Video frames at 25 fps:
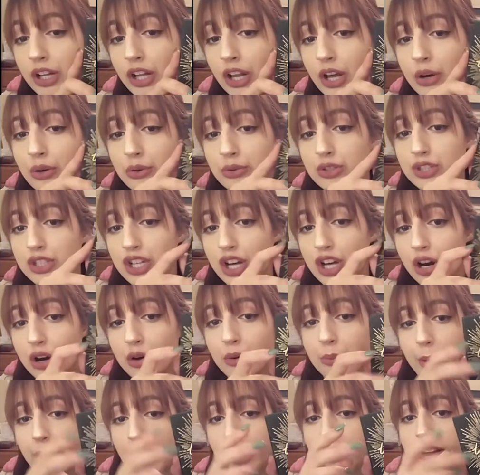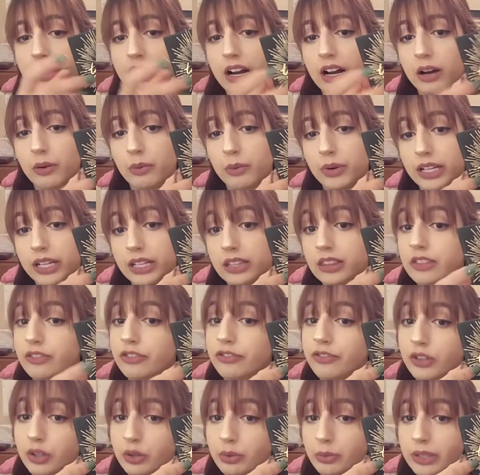Glow To Go palette. I want to get the
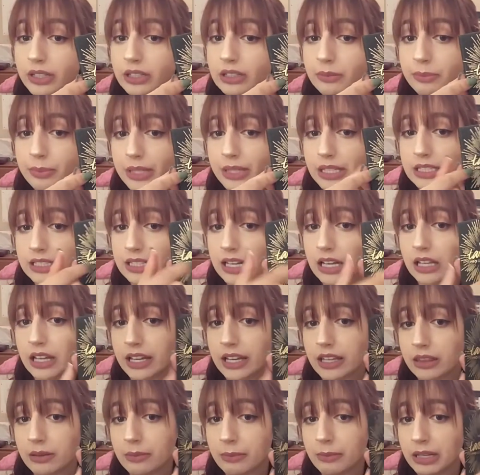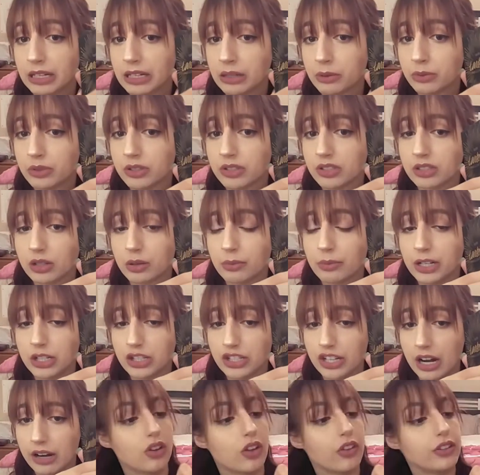full one because I like the mini one so
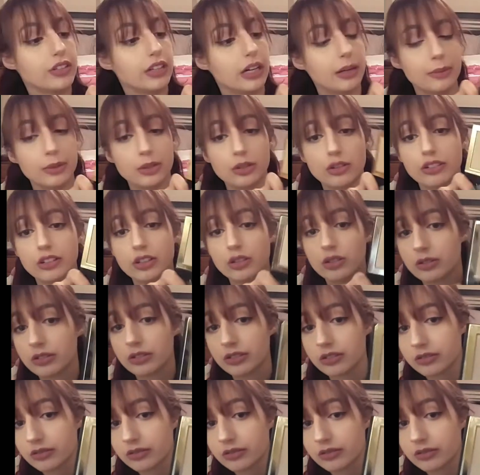much all the time and you, you,